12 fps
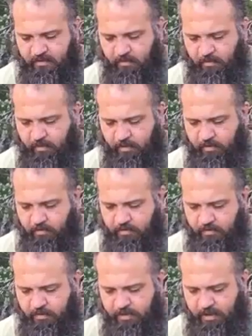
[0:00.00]
what we're going to do
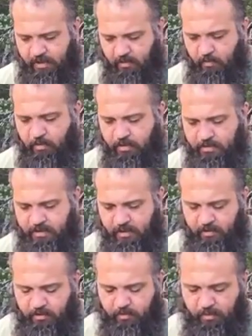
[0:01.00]
is we're going to seat
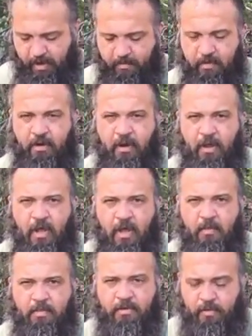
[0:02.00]
a new primer,
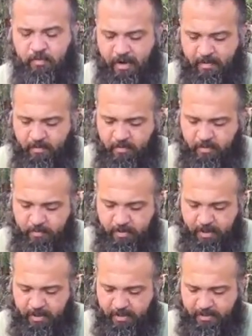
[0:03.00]
put the primer on the
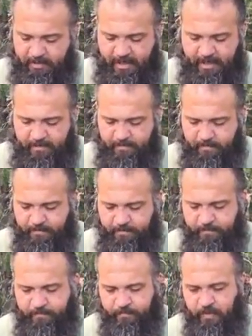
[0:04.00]
plate like that,
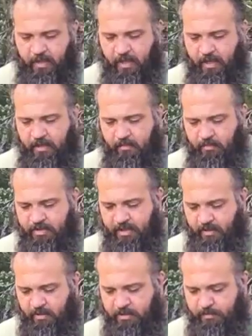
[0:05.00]
and then we
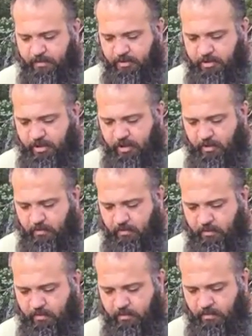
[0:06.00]
take our spent shell,
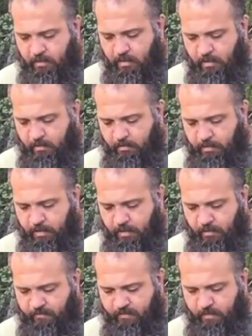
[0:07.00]
put it
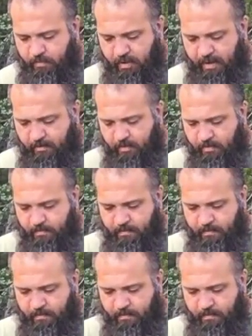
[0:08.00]
over the primer,